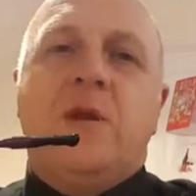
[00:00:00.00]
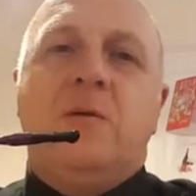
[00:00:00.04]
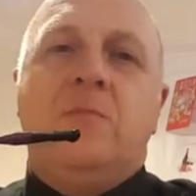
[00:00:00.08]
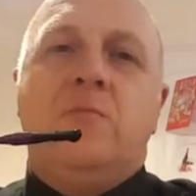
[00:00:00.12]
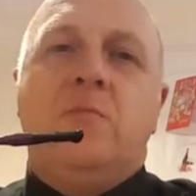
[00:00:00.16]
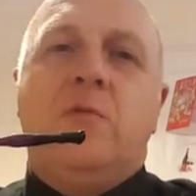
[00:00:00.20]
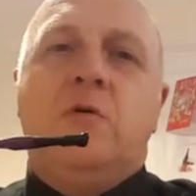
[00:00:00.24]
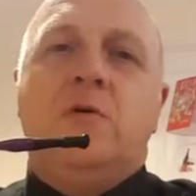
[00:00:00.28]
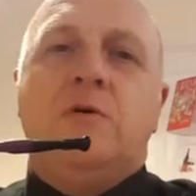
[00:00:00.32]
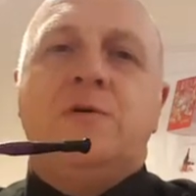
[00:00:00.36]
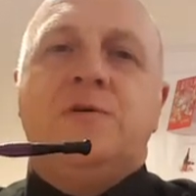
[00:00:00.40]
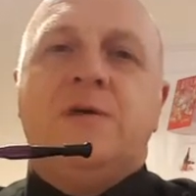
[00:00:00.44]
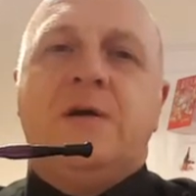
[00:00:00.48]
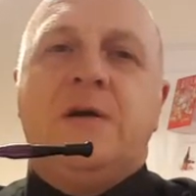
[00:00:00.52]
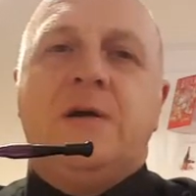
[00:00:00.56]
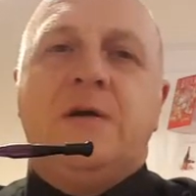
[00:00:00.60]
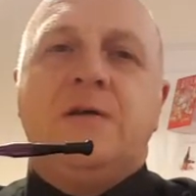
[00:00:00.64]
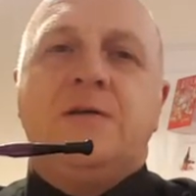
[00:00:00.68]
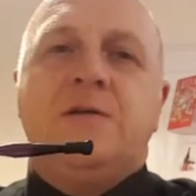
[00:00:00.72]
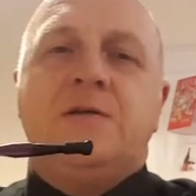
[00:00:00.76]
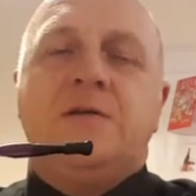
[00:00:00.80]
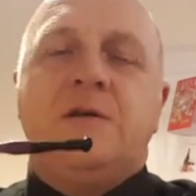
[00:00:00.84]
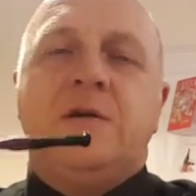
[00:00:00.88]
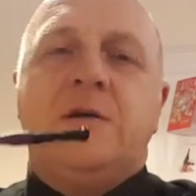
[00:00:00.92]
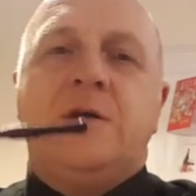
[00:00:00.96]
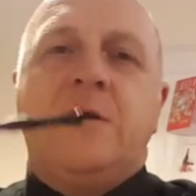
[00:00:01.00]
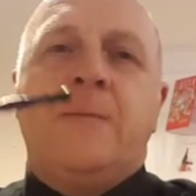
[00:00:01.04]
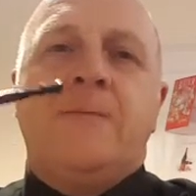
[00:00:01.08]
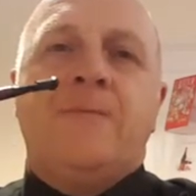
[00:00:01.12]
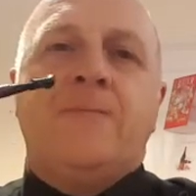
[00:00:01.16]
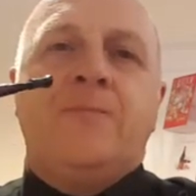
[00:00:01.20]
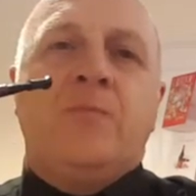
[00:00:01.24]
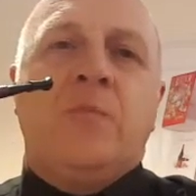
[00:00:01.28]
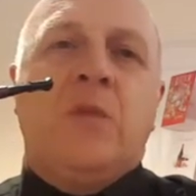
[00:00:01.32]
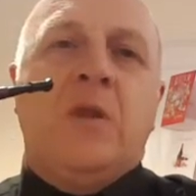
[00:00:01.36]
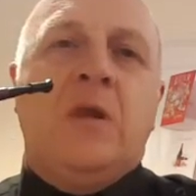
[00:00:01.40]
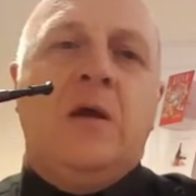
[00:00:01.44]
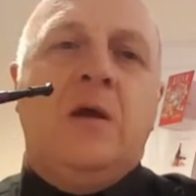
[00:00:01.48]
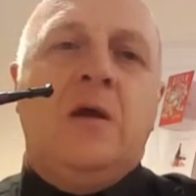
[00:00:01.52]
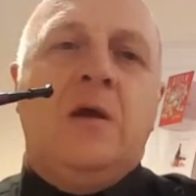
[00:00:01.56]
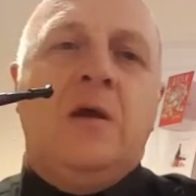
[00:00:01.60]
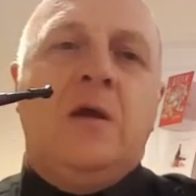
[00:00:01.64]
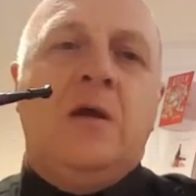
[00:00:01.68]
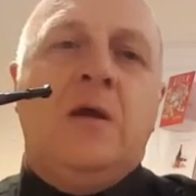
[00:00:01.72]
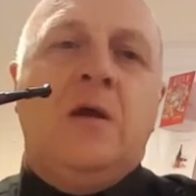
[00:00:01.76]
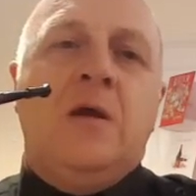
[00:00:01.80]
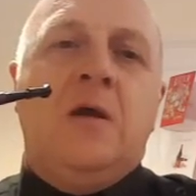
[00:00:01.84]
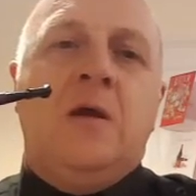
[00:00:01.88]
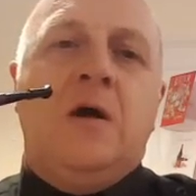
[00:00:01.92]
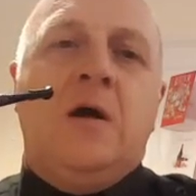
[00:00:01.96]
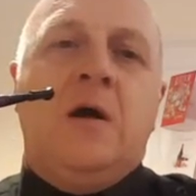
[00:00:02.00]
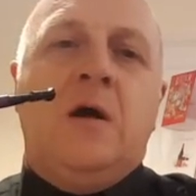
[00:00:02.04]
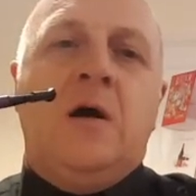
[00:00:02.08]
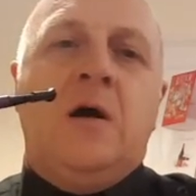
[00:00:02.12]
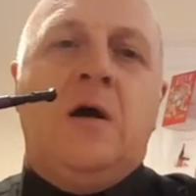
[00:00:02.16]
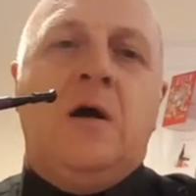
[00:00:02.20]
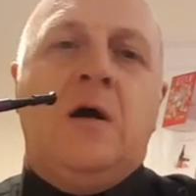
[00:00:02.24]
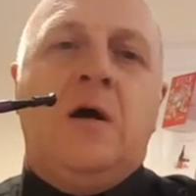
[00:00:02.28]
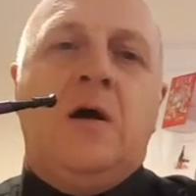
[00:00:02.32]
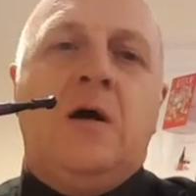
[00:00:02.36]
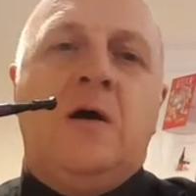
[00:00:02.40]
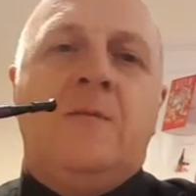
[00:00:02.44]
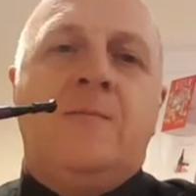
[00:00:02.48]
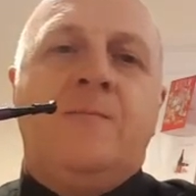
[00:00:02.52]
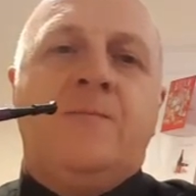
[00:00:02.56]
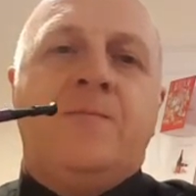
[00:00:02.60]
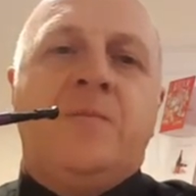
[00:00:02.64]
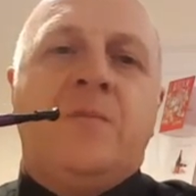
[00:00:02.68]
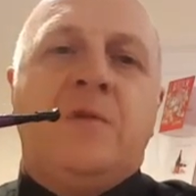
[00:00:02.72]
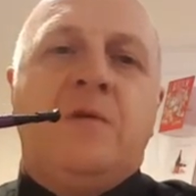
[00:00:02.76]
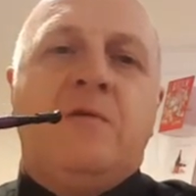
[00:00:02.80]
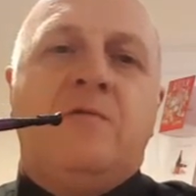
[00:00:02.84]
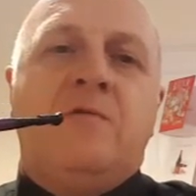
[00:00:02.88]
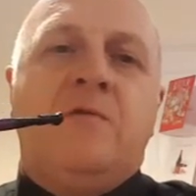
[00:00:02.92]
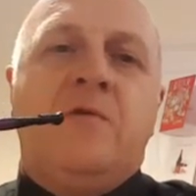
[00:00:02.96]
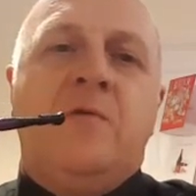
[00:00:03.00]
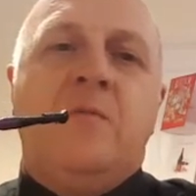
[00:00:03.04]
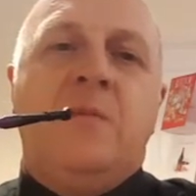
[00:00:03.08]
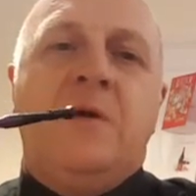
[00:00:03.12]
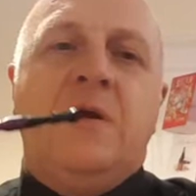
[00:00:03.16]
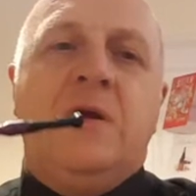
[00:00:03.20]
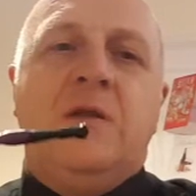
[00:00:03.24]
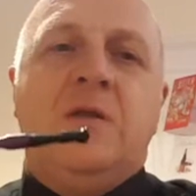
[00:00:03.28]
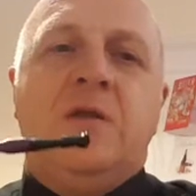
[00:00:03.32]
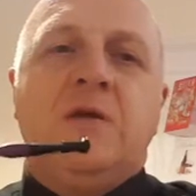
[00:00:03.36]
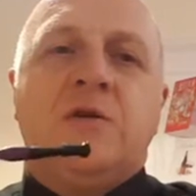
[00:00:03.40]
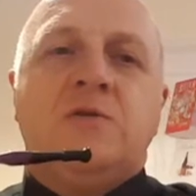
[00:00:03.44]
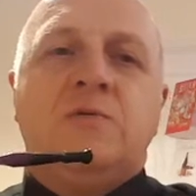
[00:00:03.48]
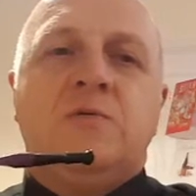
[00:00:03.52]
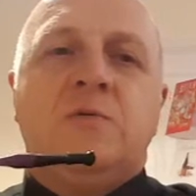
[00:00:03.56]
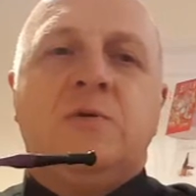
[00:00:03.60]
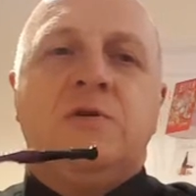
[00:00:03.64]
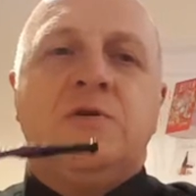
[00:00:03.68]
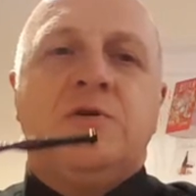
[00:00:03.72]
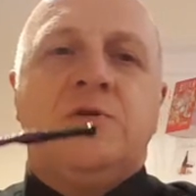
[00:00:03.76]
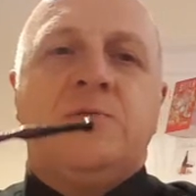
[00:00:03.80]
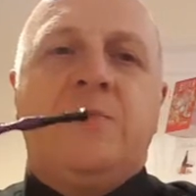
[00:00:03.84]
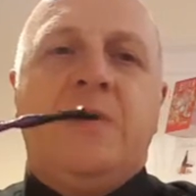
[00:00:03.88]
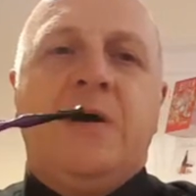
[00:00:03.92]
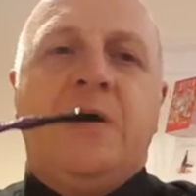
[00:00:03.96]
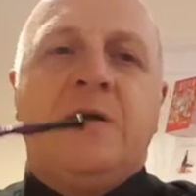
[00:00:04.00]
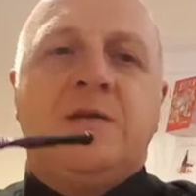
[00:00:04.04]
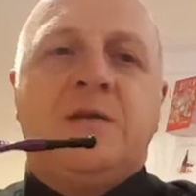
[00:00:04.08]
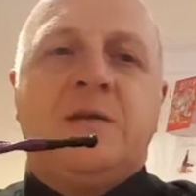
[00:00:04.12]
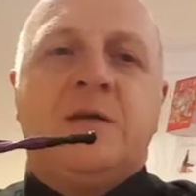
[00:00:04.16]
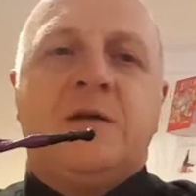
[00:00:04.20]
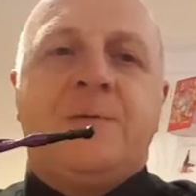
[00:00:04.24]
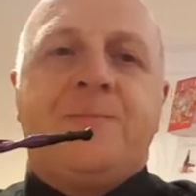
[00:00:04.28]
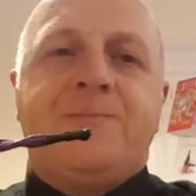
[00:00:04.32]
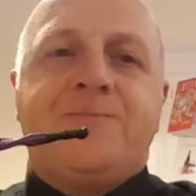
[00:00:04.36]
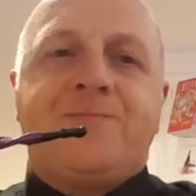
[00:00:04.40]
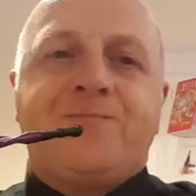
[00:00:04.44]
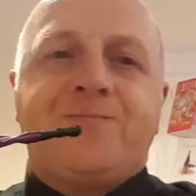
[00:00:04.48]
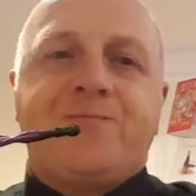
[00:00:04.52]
More tasty. For me this one's better.